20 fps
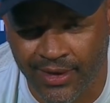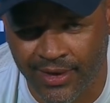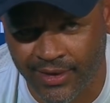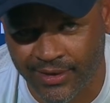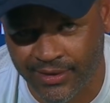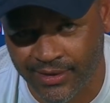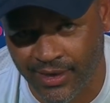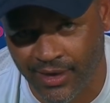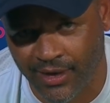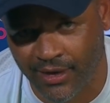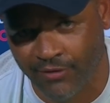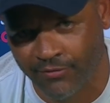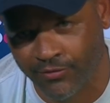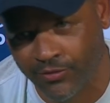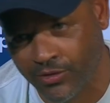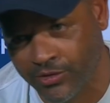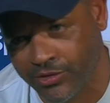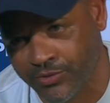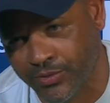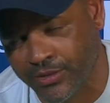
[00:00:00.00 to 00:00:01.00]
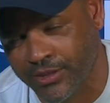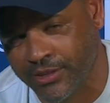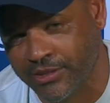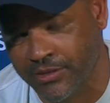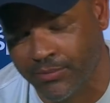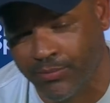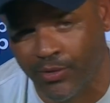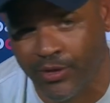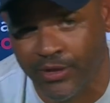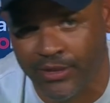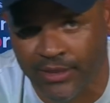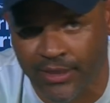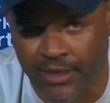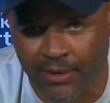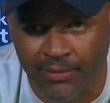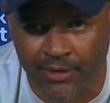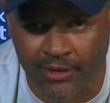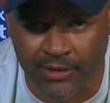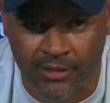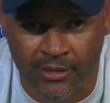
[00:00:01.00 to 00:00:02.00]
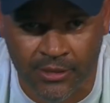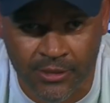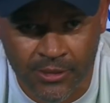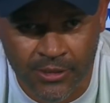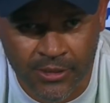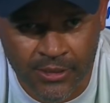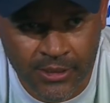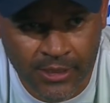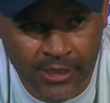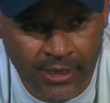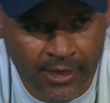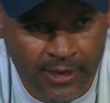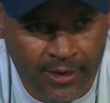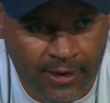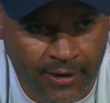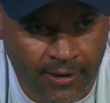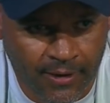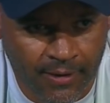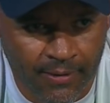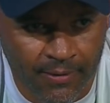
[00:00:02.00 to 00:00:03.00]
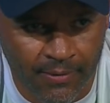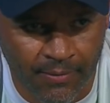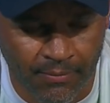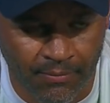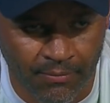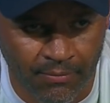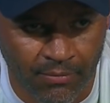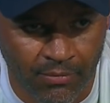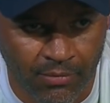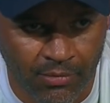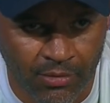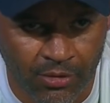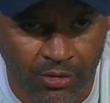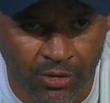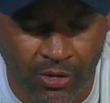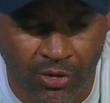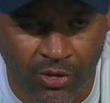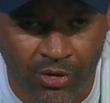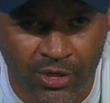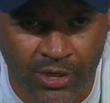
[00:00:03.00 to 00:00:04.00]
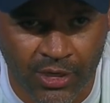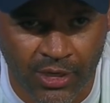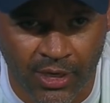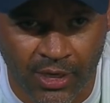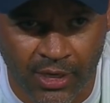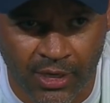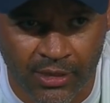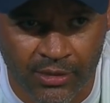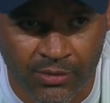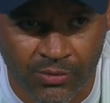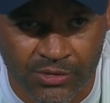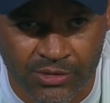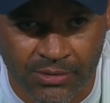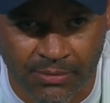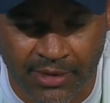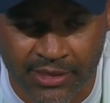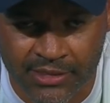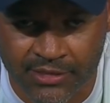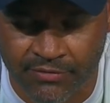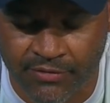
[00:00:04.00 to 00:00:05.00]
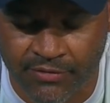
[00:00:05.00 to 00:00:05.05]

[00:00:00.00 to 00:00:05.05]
Yeah, of course we're disappointed. I mean, it was a massive